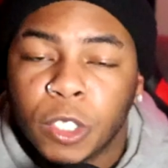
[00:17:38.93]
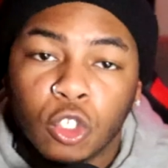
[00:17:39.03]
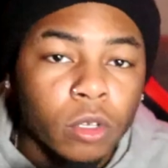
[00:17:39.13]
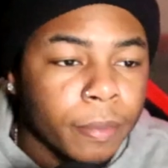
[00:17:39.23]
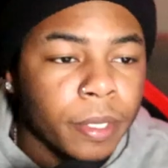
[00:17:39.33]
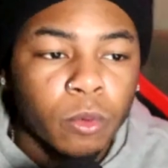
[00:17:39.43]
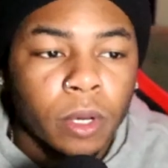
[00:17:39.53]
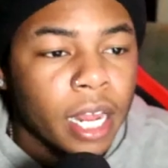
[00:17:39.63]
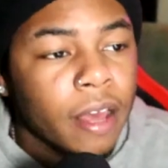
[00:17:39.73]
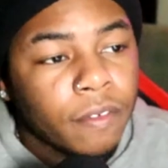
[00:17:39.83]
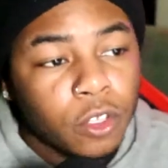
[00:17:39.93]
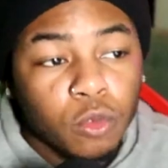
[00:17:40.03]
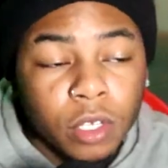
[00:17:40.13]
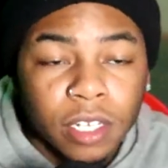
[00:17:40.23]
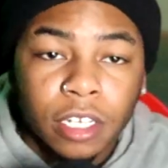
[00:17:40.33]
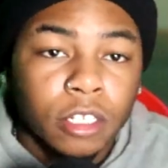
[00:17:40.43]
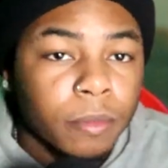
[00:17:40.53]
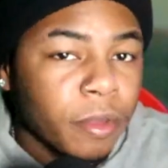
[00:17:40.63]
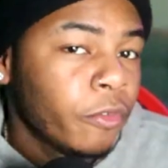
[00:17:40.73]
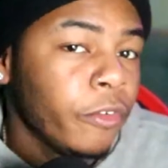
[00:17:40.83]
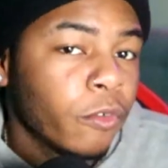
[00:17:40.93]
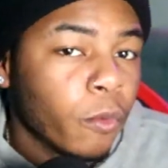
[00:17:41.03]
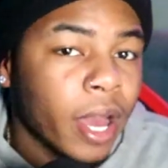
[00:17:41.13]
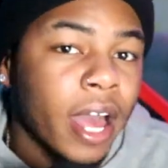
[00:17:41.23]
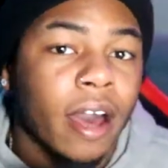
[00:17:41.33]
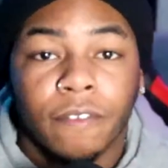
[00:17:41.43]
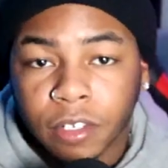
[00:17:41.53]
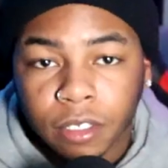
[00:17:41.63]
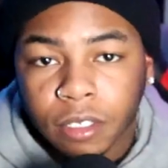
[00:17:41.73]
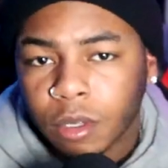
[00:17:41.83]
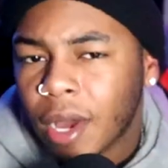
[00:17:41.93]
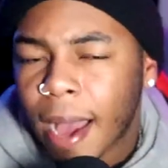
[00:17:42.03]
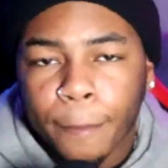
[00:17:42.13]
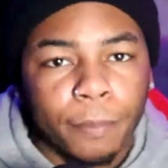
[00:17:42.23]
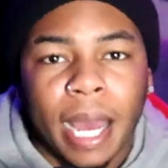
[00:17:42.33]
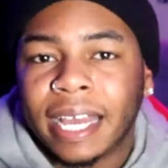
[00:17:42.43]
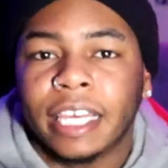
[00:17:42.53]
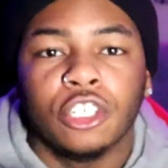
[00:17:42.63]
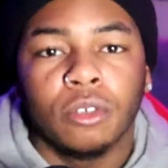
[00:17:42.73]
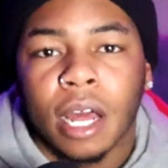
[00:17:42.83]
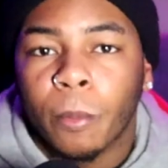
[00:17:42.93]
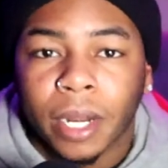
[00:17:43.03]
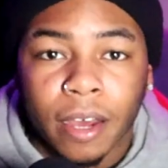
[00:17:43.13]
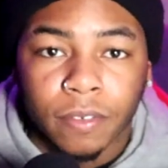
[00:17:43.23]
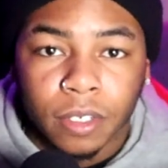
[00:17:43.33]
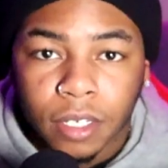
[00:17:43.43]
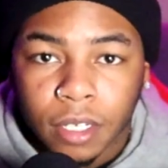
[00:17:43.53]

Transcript: You can be whatever. You can literally be free from whatever. I I kid you not, whatever.